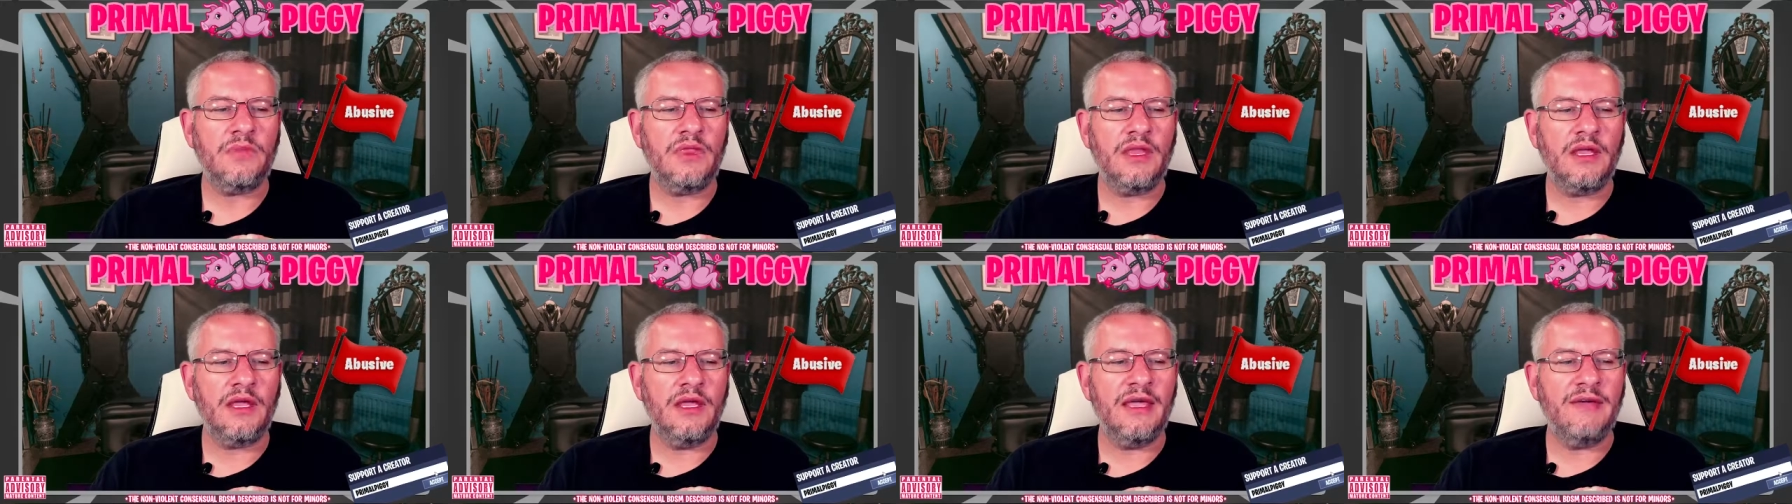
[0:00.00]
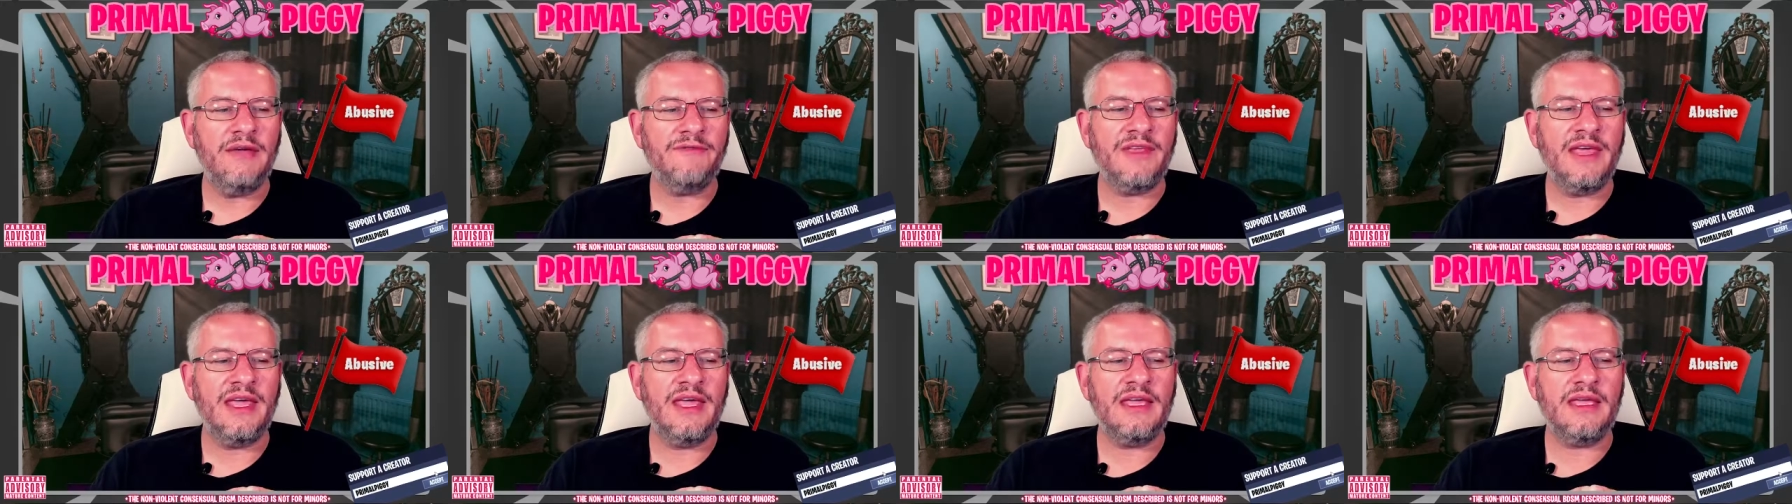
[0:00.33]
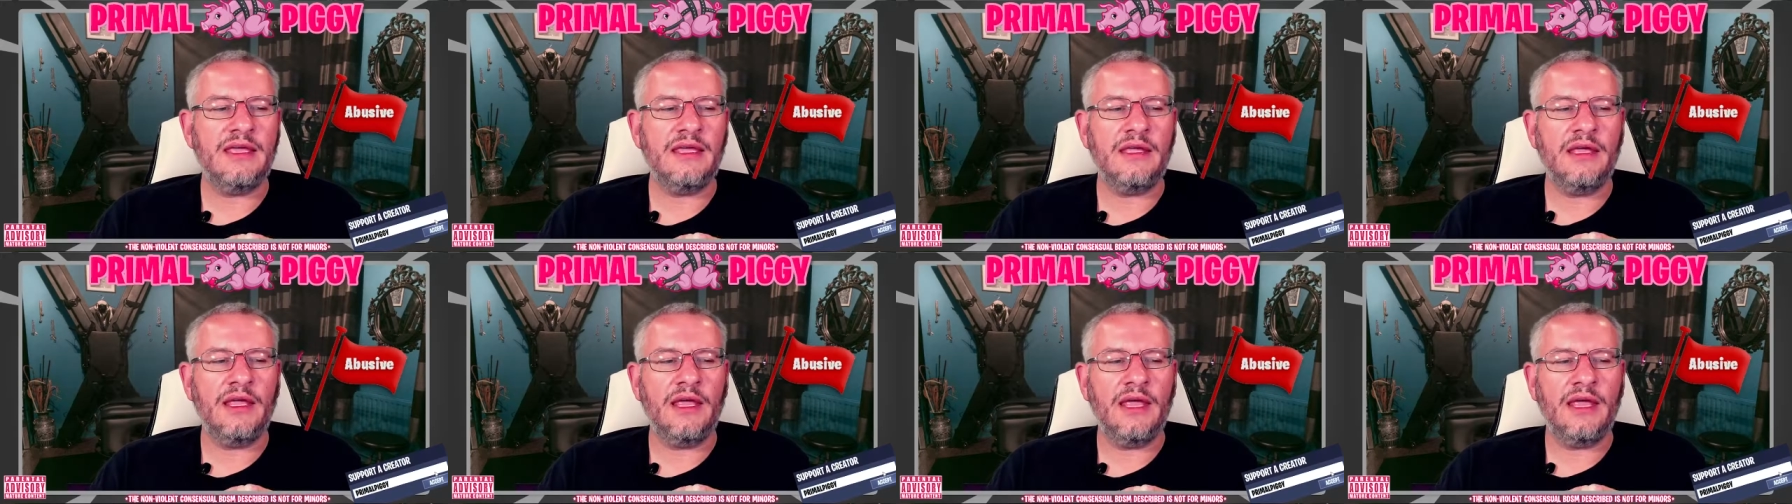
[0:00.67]
if
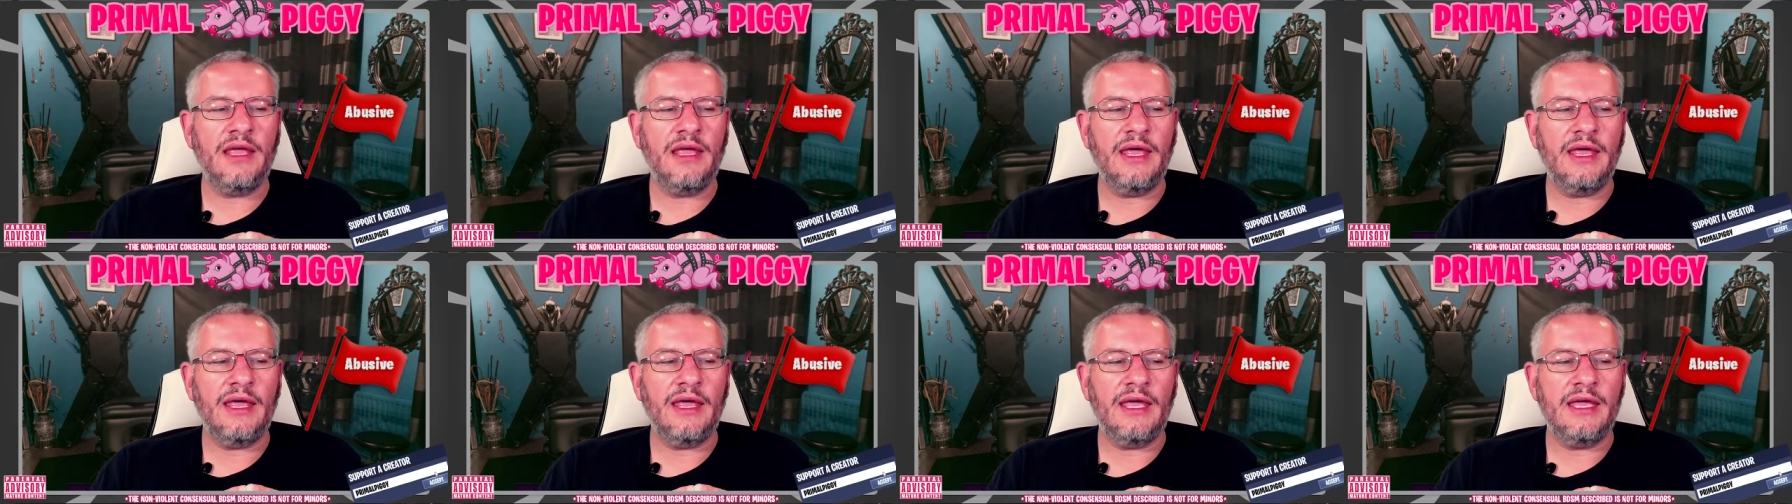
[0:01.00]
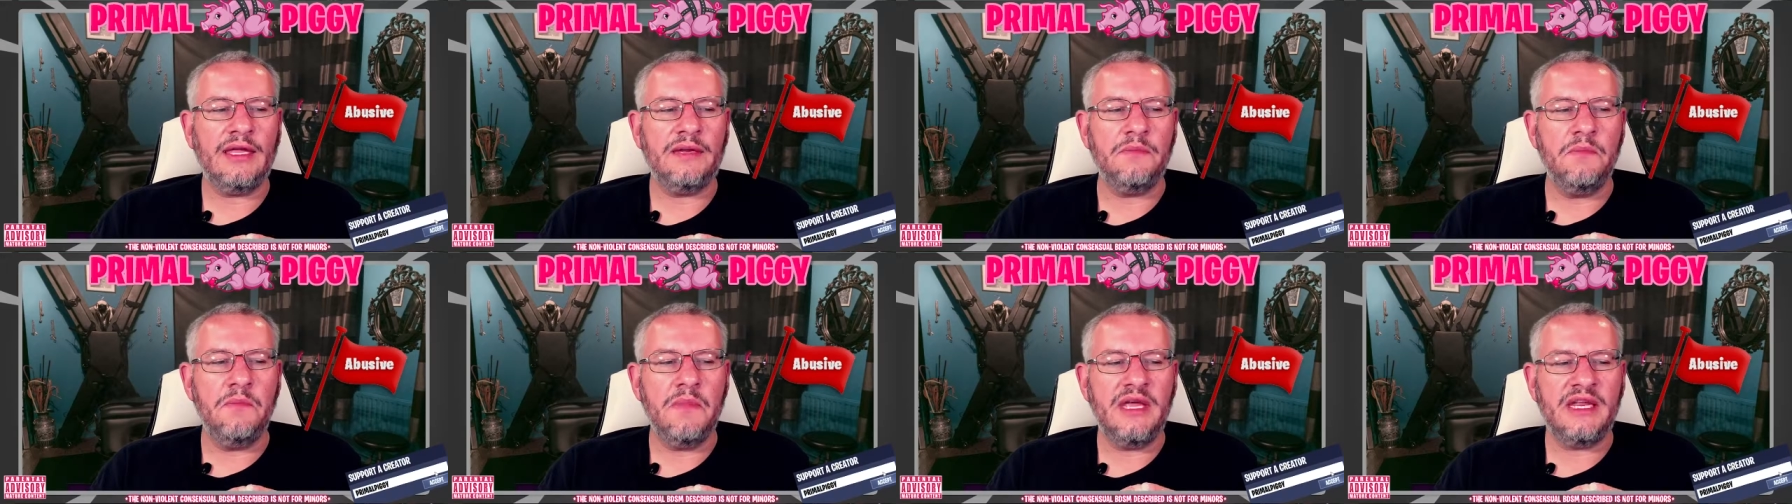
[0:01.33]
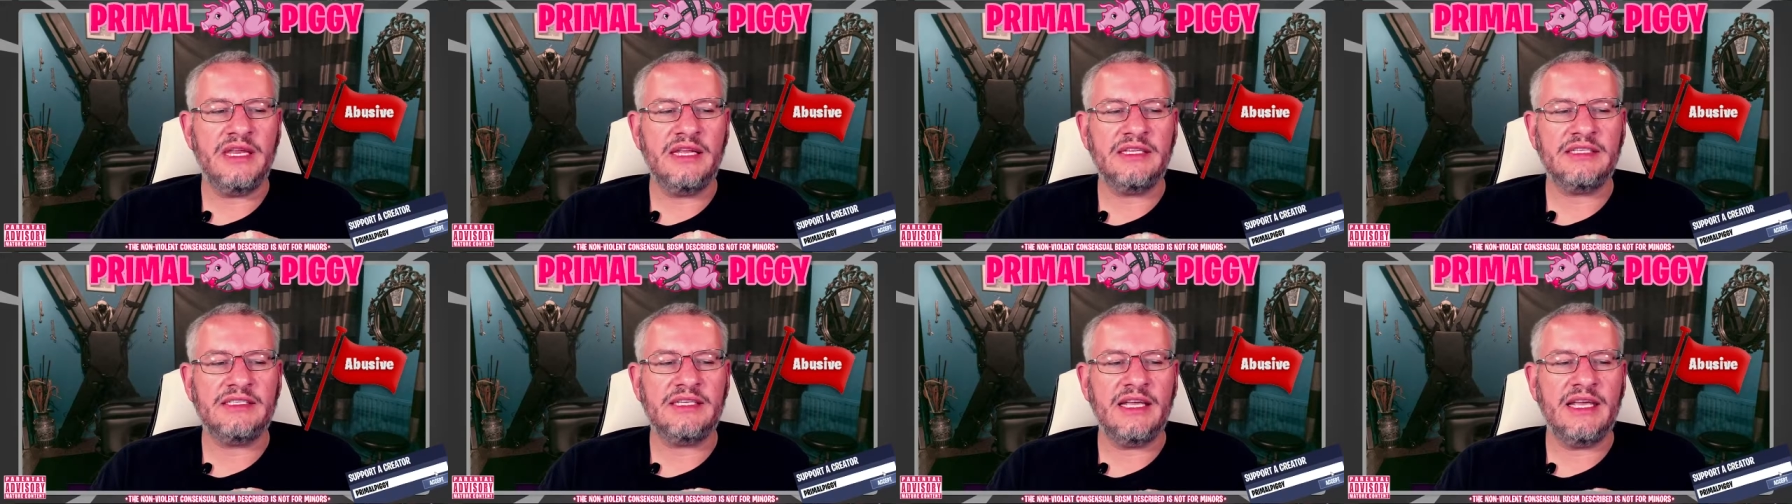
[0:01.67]
they eh, admitted to